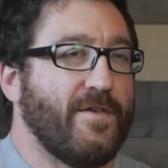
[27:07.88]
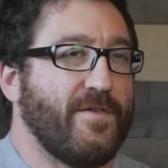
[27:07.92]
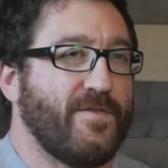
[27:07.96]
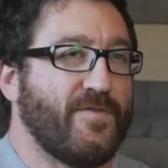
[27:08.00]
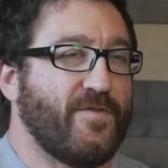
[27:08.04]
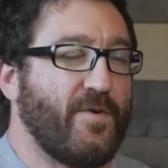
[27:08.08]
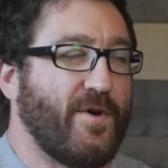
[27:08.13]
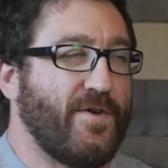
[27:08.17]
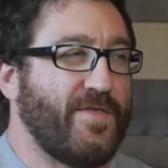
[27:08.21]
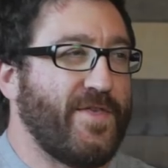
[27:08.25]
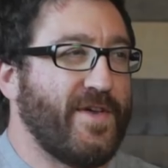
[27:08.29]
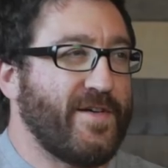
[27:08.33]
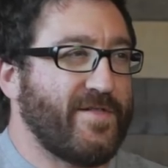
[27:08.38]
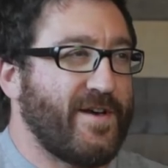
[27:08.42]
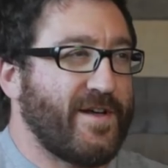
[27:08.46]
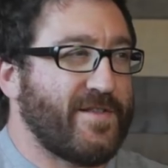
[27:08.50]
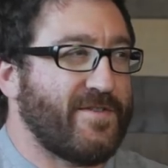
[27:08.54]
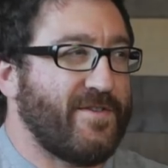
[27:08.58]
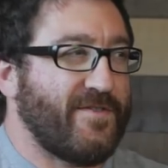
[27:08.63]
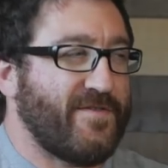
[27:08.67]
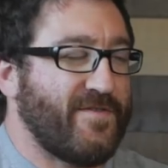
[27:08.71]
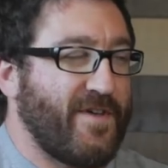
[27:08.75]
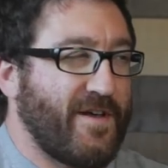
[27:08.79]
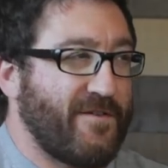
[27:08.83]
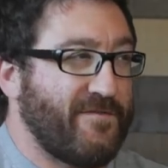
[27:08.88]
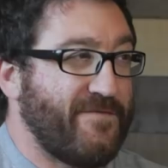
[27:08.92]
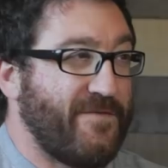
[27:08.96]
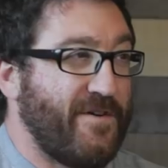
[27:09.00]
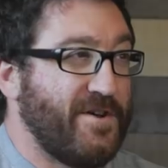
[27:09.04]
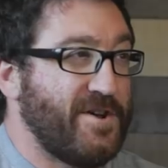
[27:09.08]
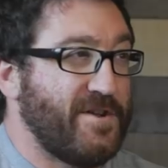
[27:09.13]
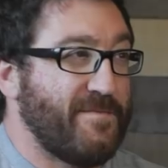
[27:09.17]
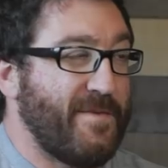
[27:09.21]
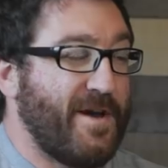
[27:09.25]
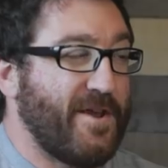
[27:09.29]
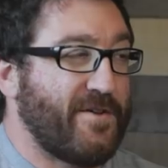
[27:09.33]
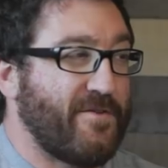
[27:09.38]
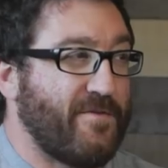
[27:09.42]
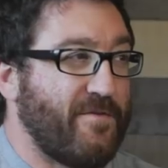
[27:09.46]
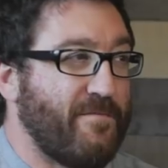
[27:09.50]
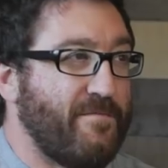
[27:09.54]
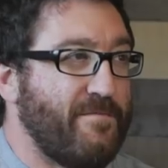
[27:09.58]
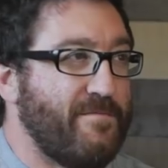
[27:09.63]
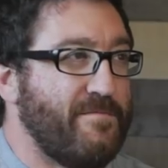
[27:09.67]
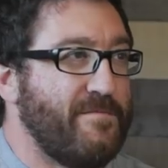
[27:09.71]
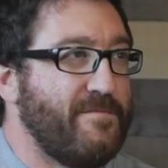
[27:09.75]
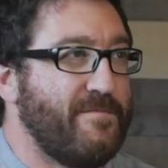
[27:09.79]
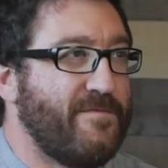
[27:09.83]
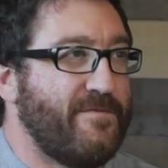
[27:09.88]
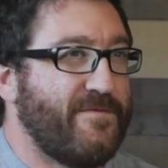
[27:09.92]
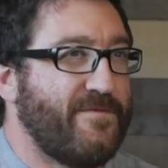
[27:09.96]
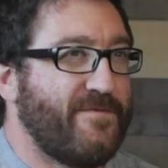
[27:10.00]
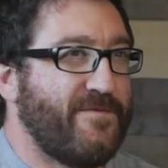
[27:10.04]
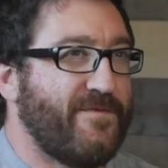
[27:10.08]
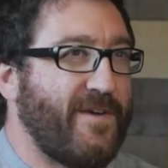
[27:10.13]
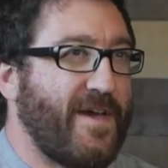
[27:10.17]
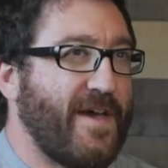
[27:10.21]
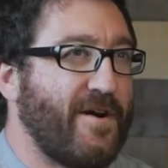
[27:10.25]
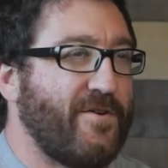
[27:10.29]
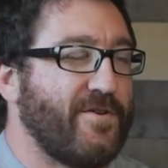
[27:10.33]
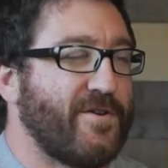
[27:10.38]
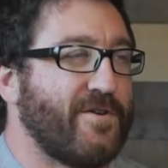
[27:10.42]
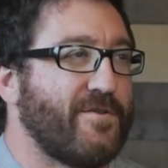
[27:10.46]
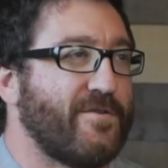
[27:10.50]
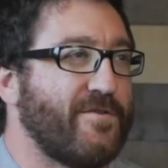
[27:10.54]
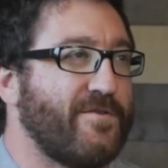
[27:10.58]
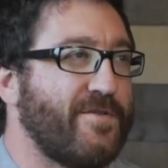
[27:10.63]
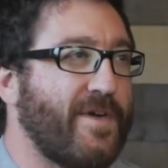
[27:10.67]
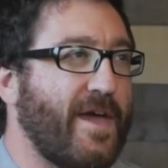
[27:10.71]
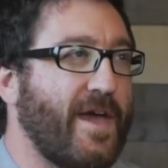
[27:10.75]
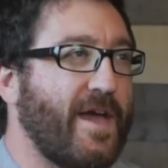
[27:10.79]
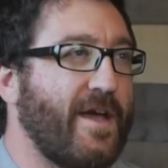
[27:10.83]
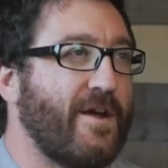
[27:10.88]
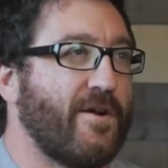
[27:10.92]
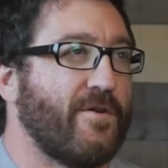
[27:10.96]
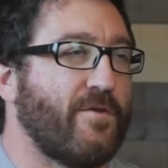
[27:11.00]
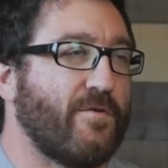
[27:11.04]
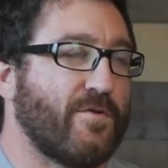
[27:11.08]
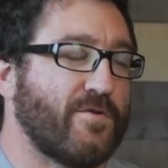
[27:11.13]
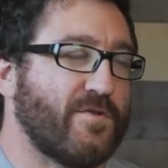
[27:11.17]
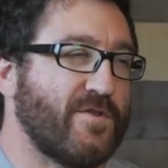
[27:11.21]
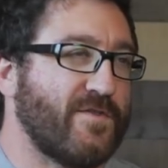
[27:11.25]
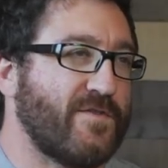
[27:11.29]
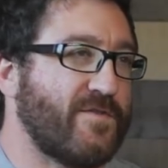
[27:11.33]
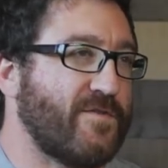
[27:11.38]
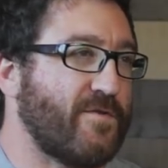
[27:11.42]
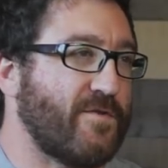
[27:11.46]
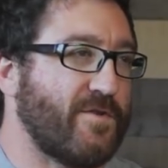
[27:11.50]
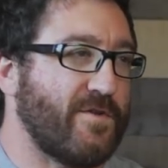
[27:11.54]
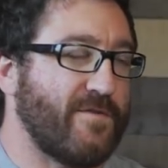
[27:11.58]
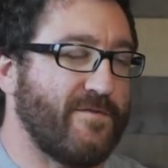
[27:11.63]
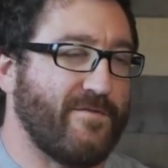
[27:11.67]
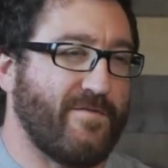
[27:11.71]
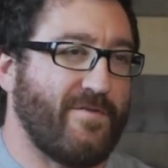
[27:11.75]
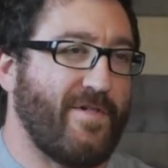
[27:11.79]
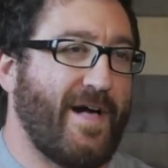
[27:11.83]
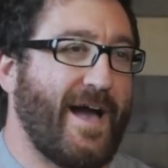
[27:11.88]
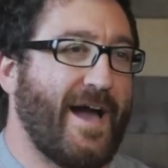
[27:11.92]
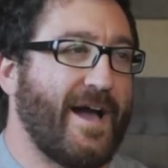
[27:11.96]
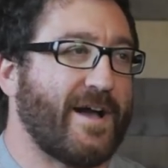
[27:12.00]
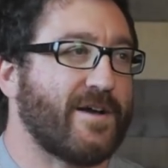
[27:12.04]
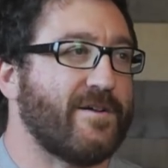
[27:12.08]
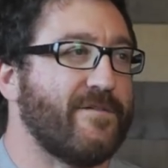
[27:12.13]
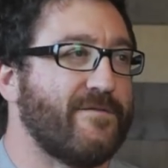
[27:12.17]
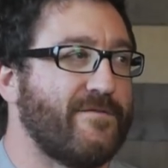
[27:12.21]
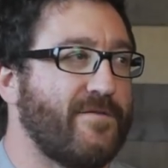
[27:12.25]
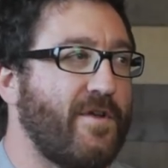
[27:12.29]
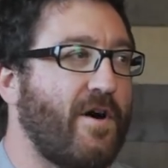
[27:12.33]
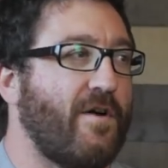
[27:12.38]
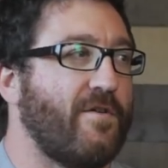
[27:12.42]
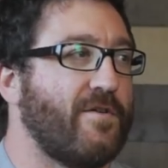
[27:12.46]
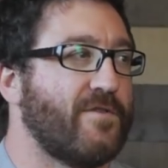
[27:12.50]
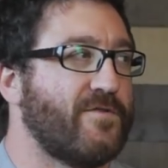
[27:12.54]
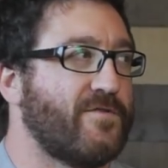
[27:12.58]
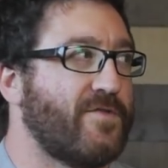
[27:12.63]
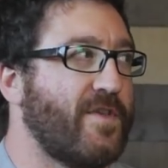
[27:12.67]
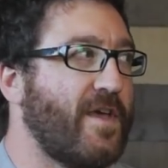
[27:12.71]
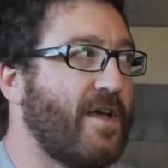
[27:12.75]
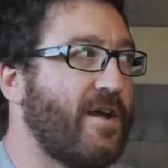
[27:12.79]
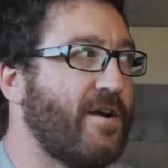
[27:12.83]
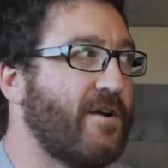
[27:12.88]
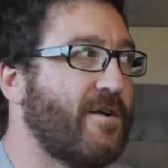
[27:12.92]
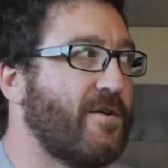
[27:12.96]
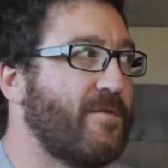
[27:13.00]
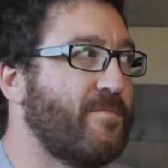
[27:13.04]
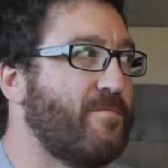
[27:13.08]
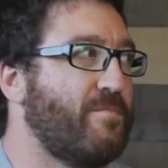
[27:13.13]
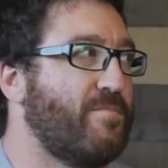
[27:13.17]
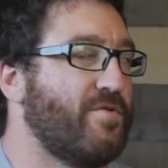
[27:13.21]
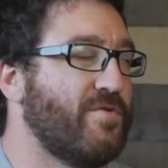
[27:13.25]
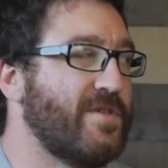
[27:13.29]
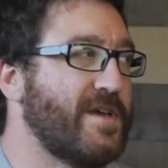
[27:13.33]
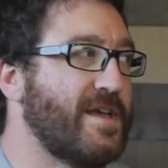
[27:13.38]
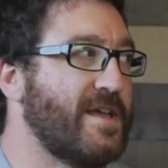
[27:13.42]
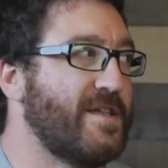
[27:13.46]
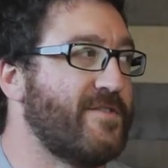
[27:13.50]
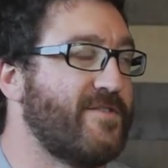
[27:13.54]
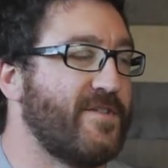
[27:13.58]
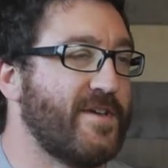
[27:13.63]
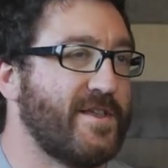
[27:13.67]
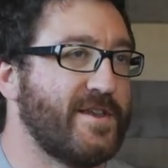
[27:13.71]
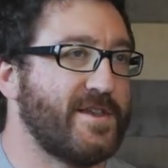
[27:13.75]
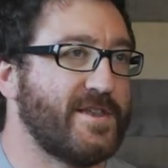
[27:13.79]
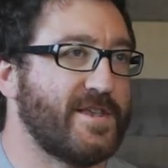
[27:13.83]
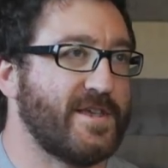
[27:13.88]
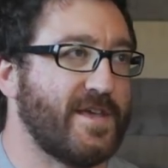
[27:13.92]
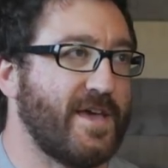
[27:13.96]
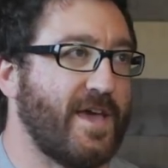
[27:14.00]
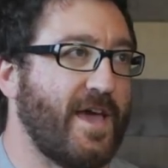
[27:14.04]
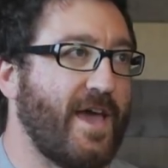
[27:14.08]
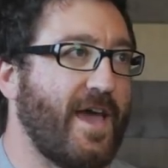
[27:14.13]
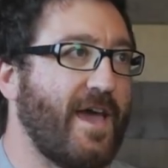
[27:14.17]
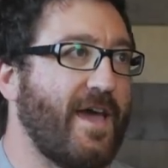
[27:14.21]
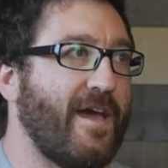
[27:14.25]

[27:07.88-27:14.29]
So I think like this like fundamental failure there or just sort of lack of knowledge there bleeds into